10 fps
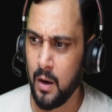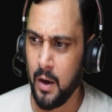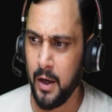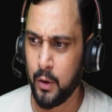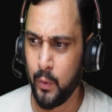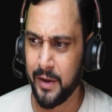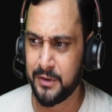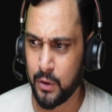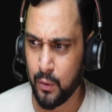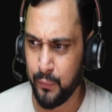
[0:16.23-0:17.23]
A
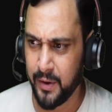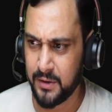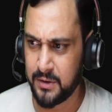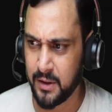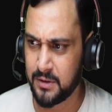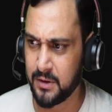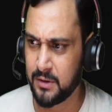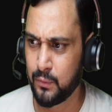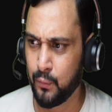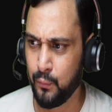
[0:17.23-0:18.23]
collection of
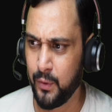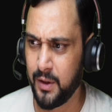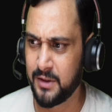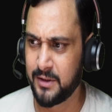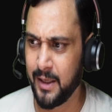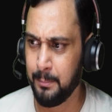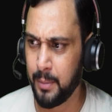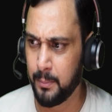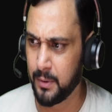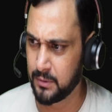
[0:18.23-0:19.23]
instances with the same
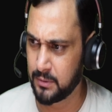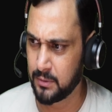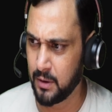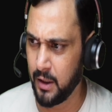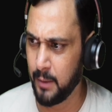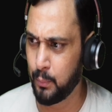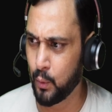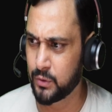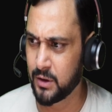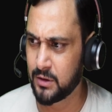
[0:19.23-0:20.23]
purpose, a
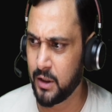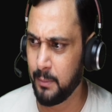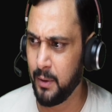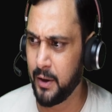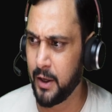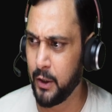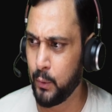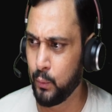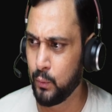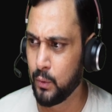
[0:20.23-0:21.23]
process replicate
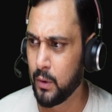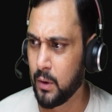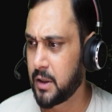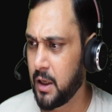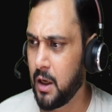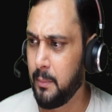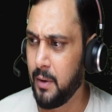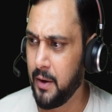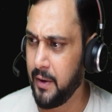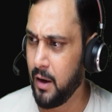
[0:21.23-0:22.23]

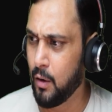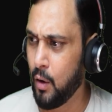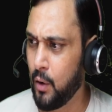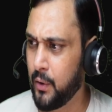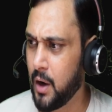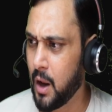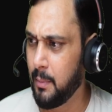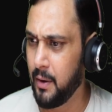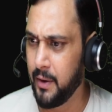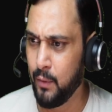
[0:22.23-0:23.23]
scalability or
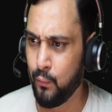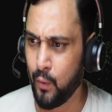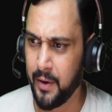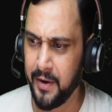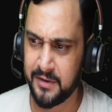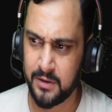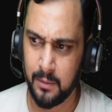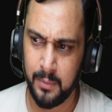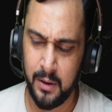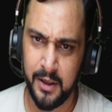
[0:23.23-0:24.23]
reliability. For an
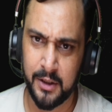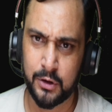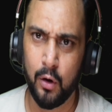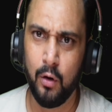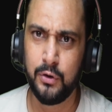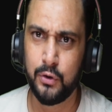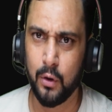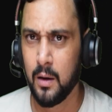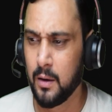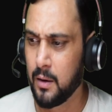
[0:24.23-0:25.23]
example is called
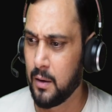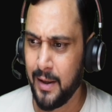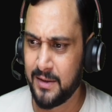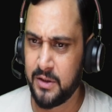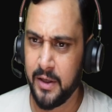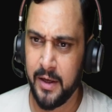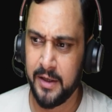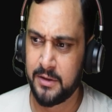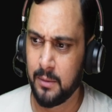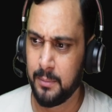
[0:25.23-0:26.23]
job. Let's take an
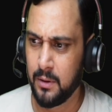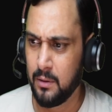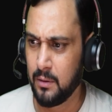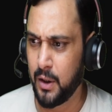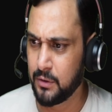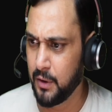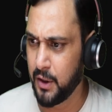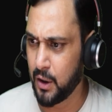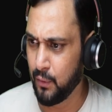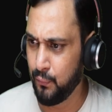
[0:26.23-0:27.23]
example. The
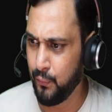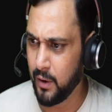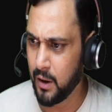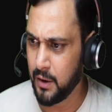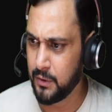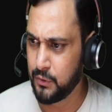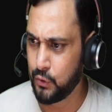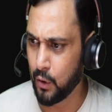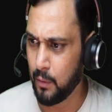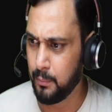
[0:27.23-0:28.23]
configured
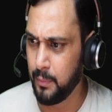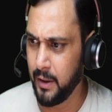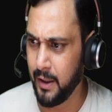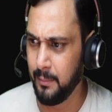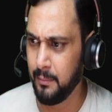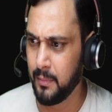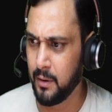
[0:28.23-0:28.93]
job name